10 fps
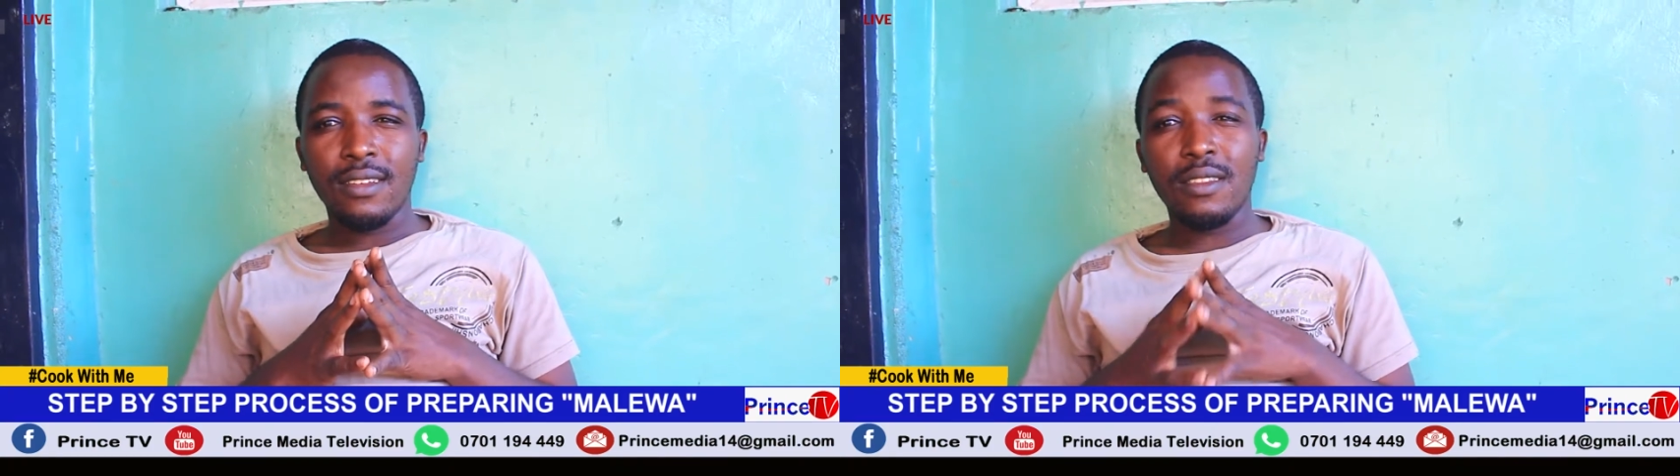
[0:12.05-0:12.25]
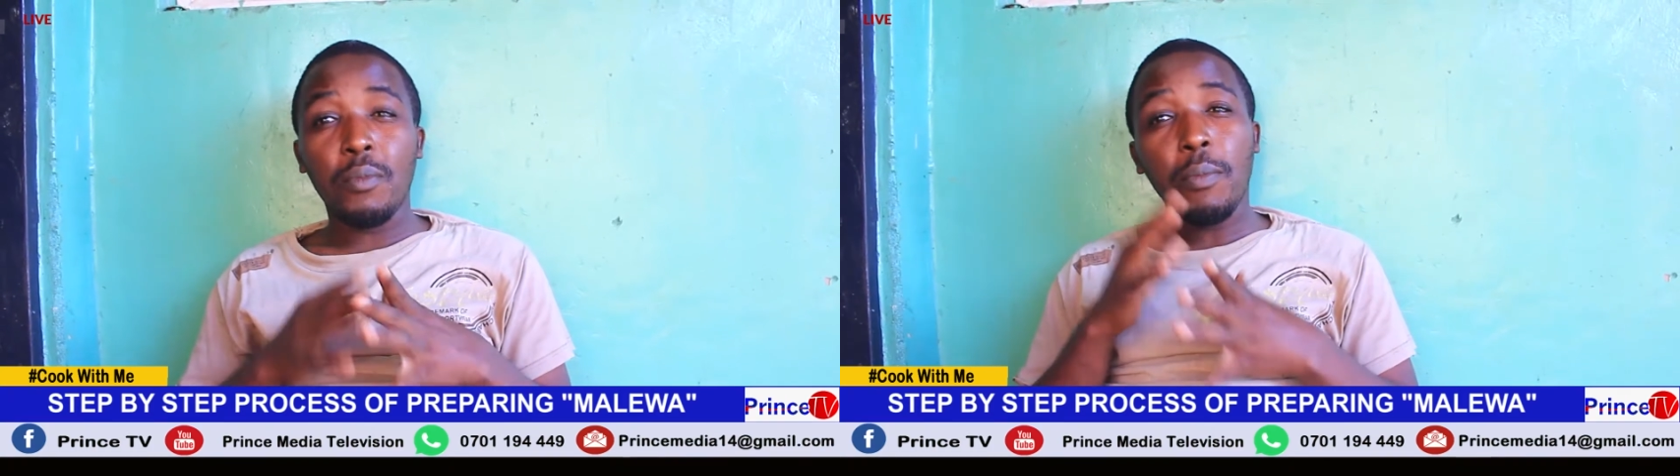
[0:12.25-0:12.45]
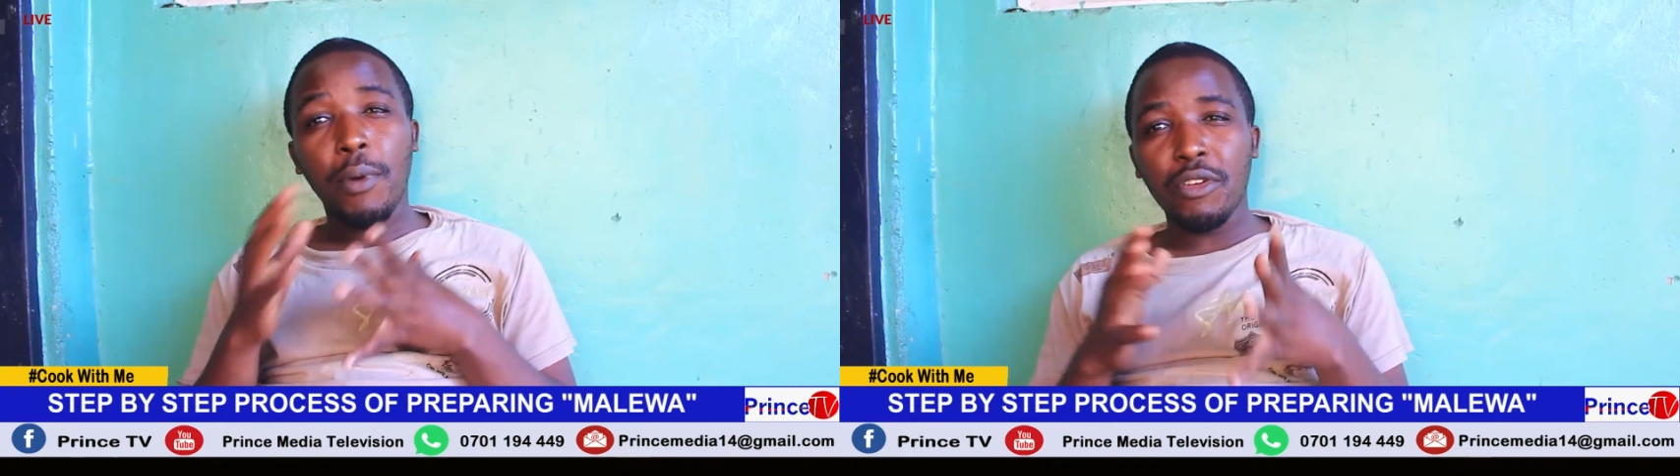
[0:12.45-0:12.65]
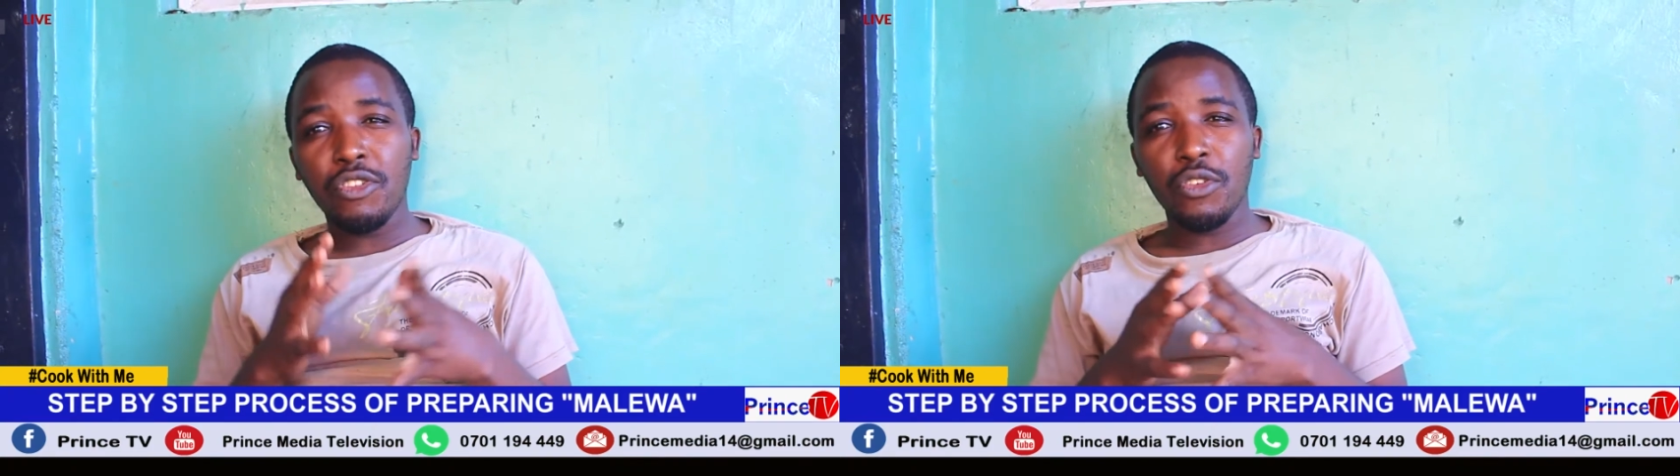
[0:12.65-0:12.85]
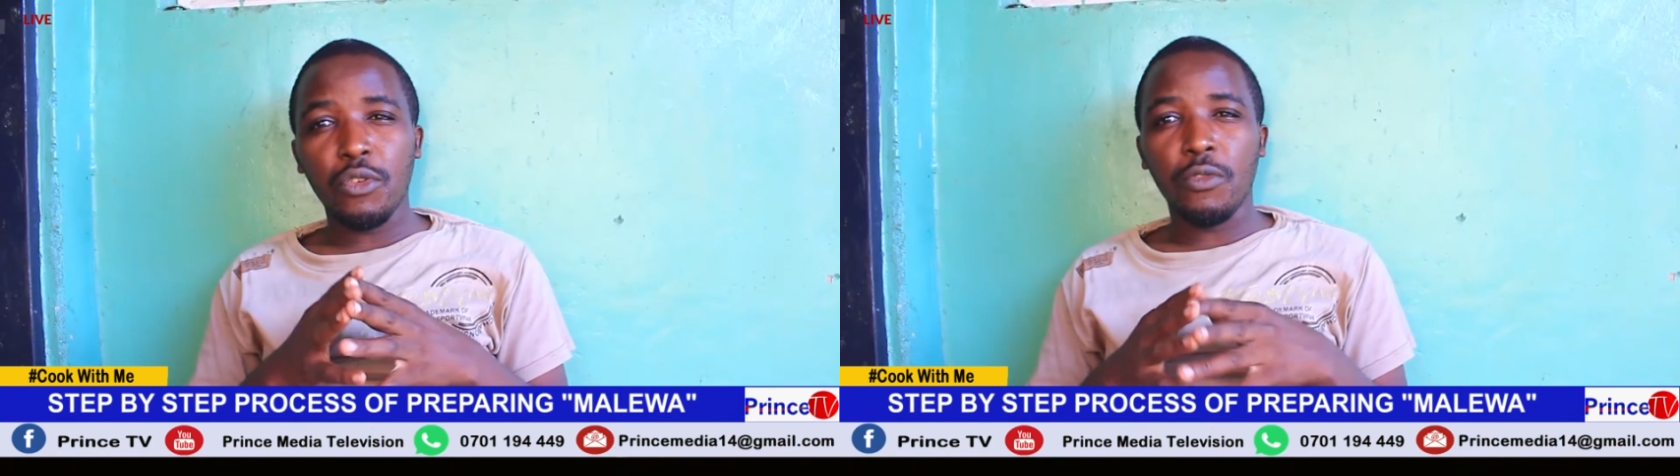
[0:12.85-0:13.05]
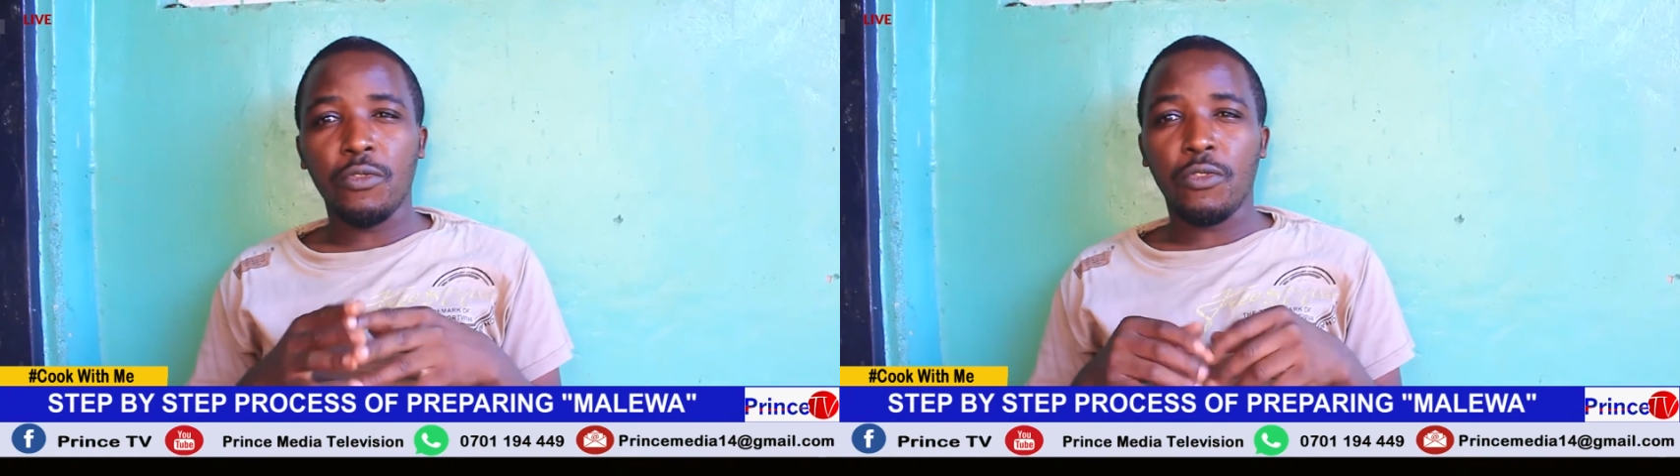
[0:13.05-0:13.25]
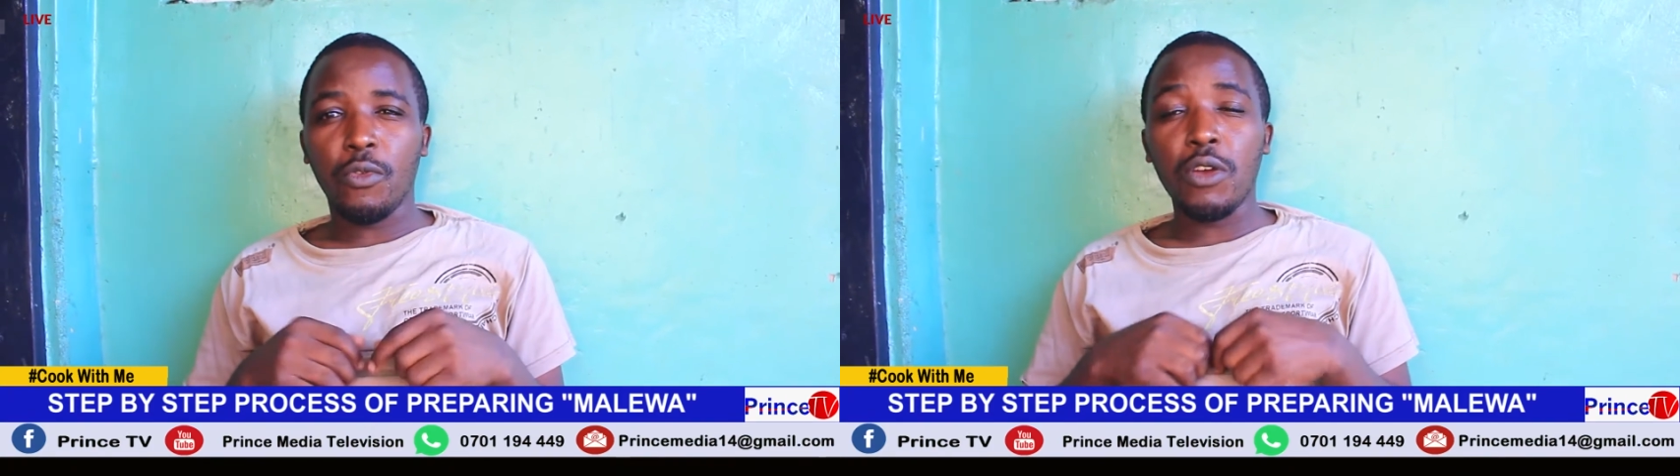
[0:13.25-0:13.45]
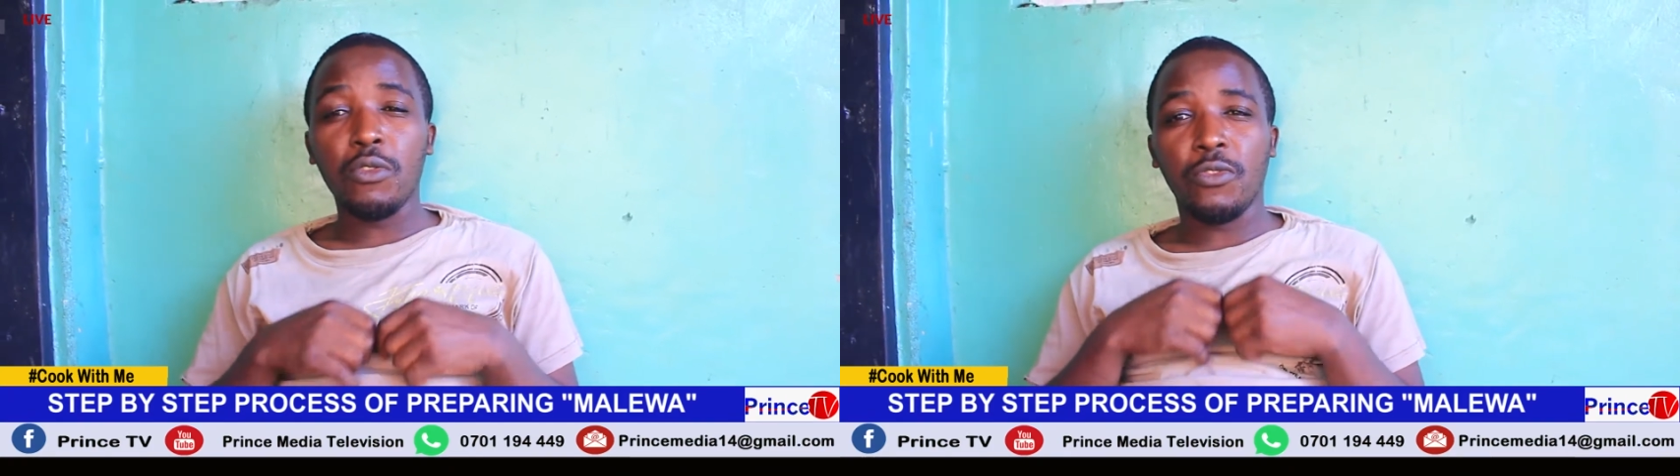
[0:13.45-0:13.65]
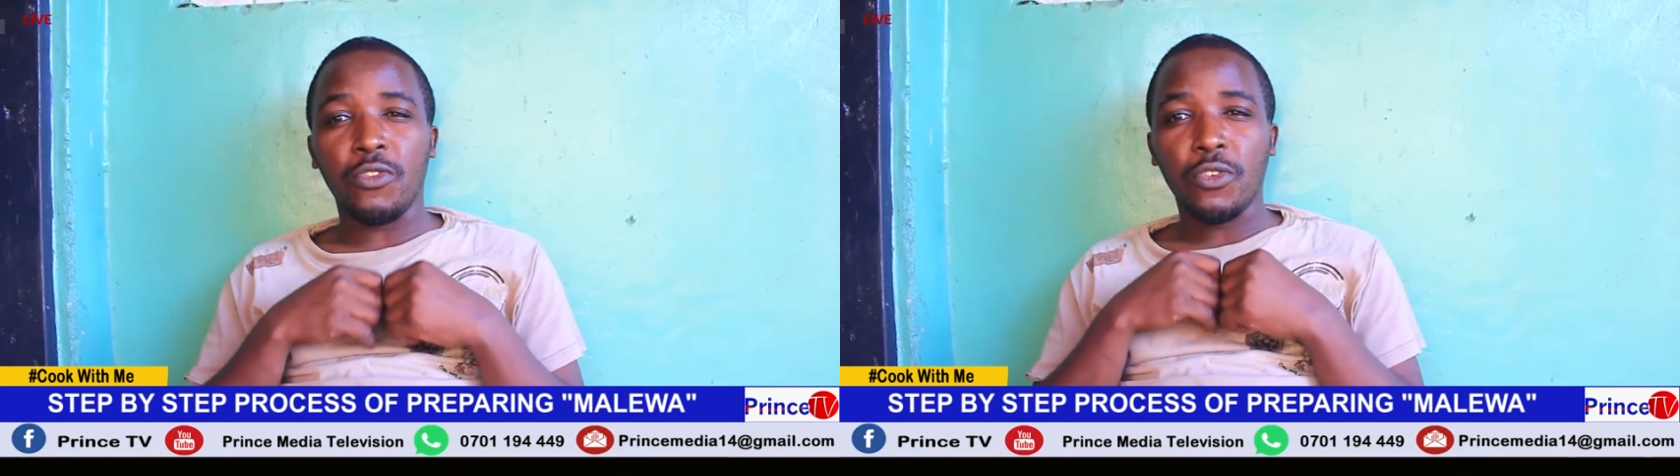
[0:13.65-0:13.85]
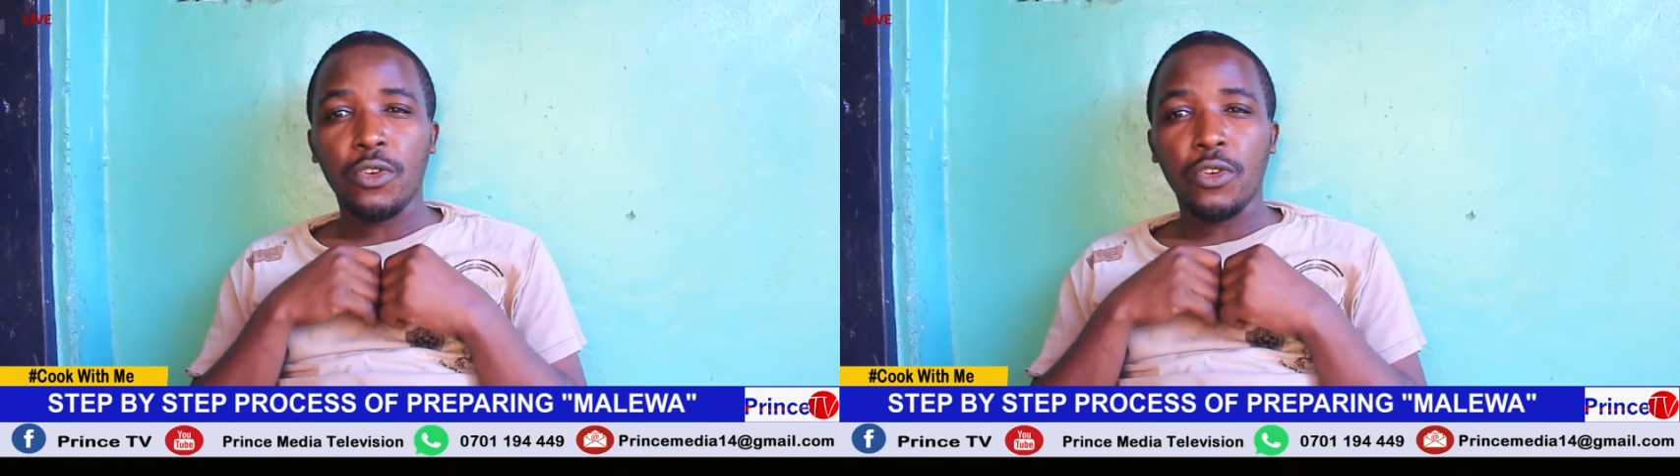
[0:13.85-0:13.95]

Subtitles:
the preparation of one of